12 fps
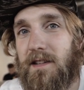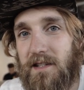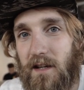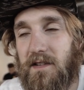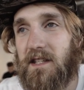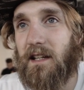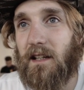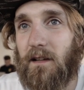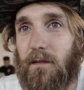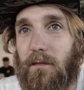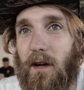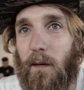Servicing,
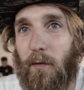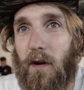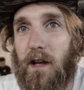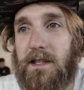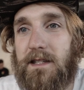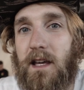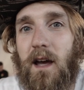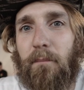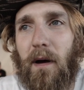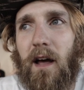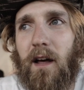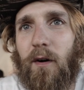upgrades.
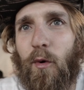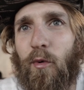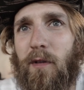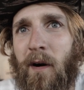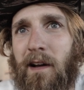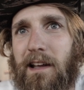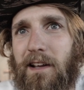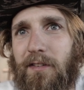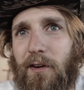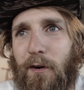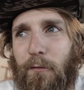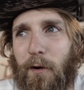But all the bikes
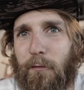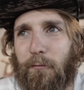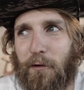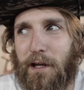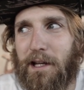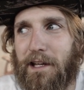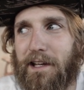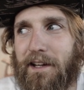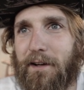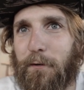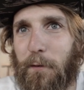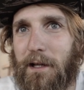are like really,
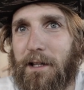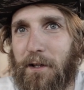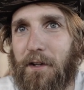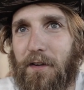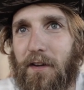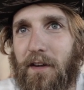really good.